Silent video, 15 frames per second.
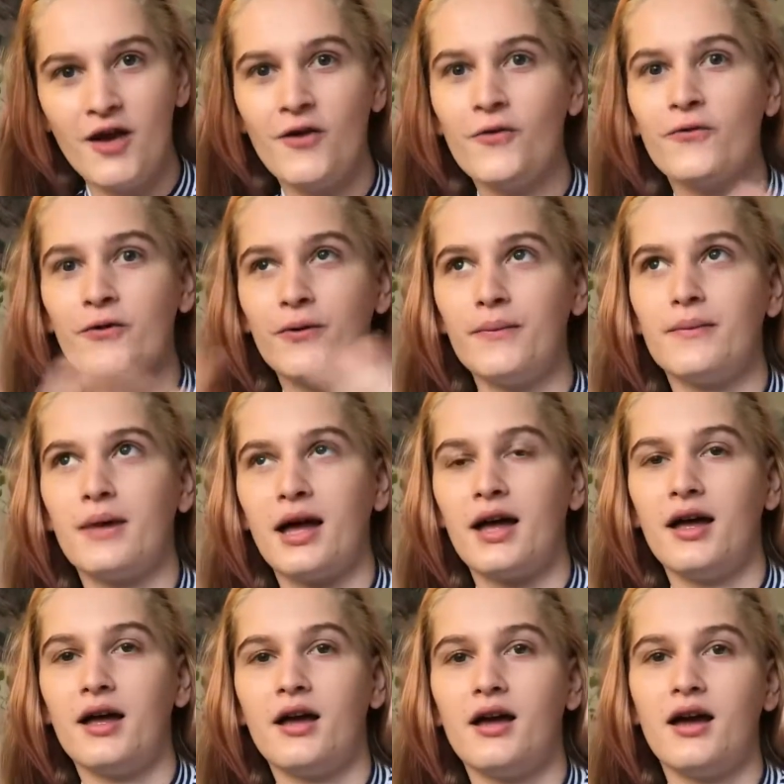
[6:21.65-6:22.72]
from
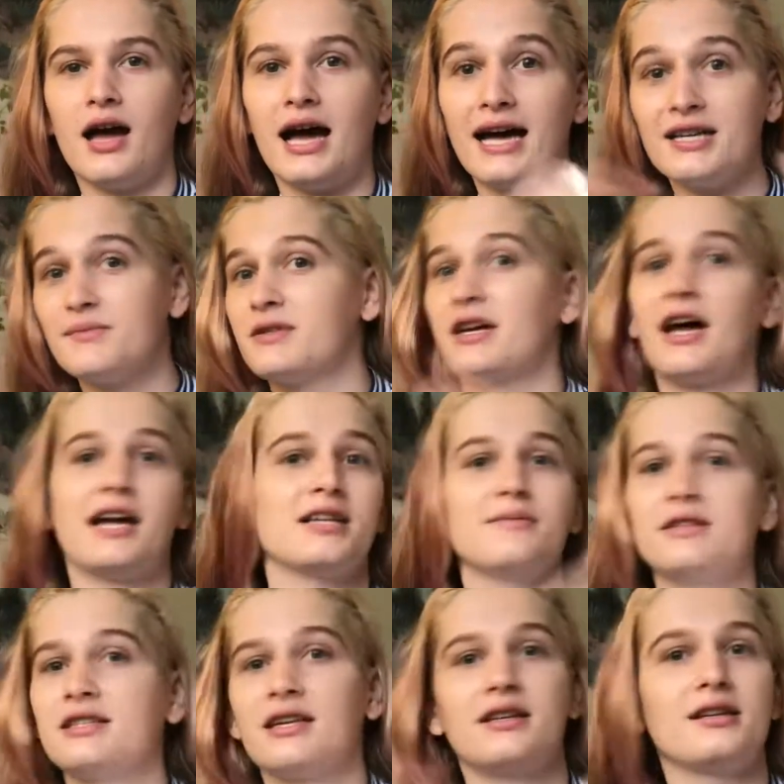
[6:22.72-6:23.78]
item to item and
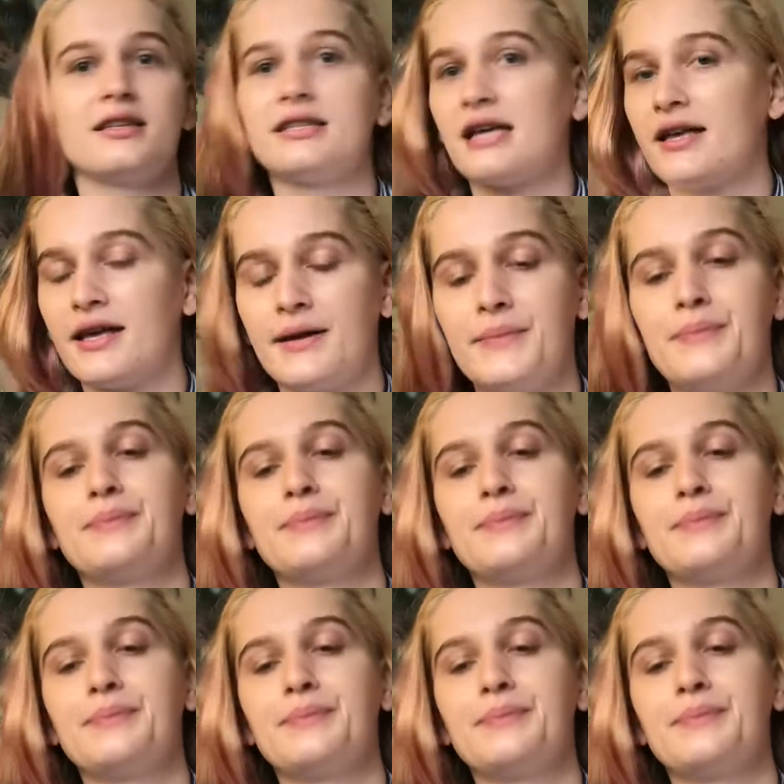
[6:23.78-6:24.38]
seller to seller.